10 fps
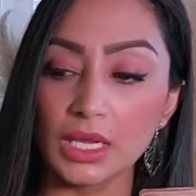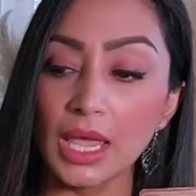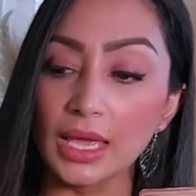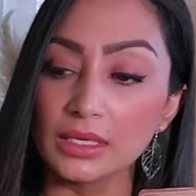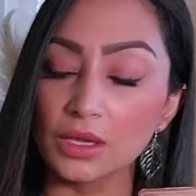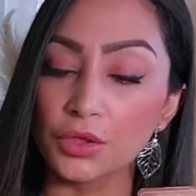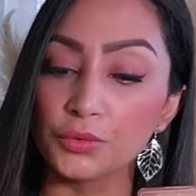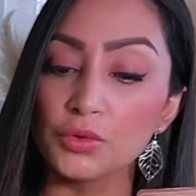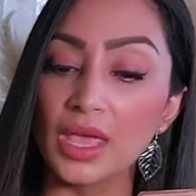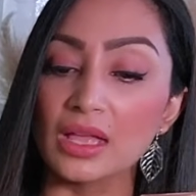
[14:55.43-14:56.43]
And
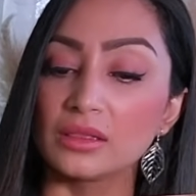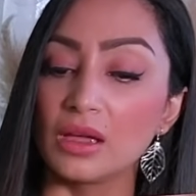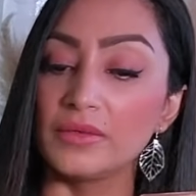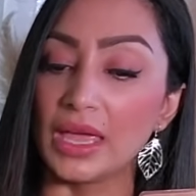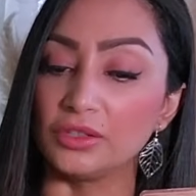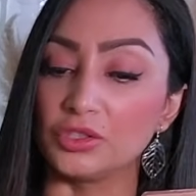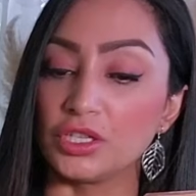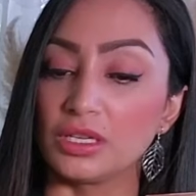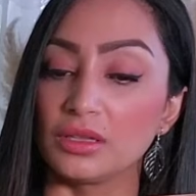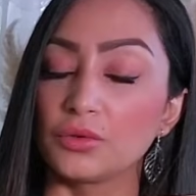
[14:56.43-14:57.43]
through that love
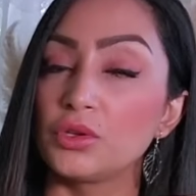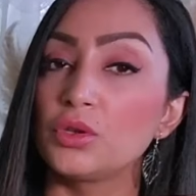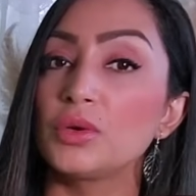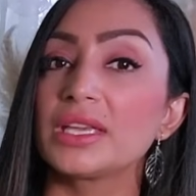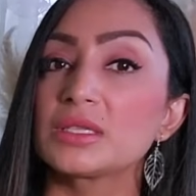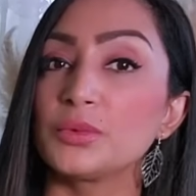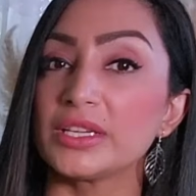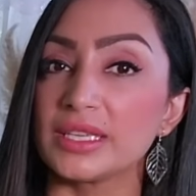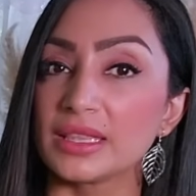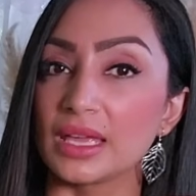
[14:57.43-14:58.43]
energy, through you
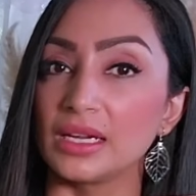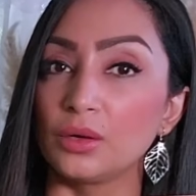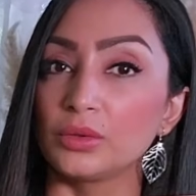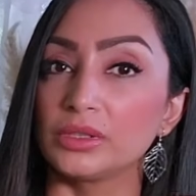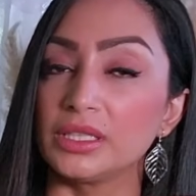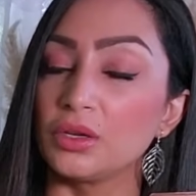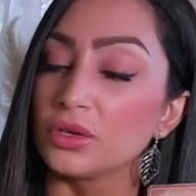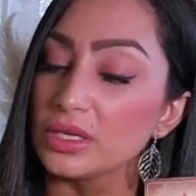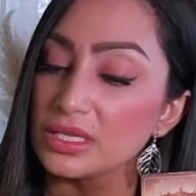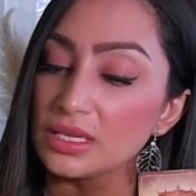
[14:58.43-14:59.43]
expressing that outwardly, you're
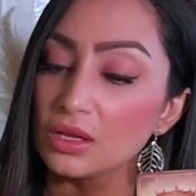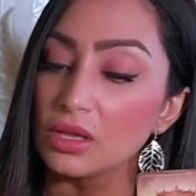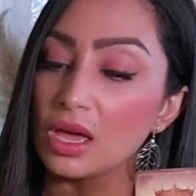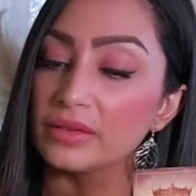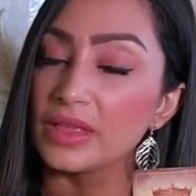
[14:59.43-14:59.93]
going to see a lot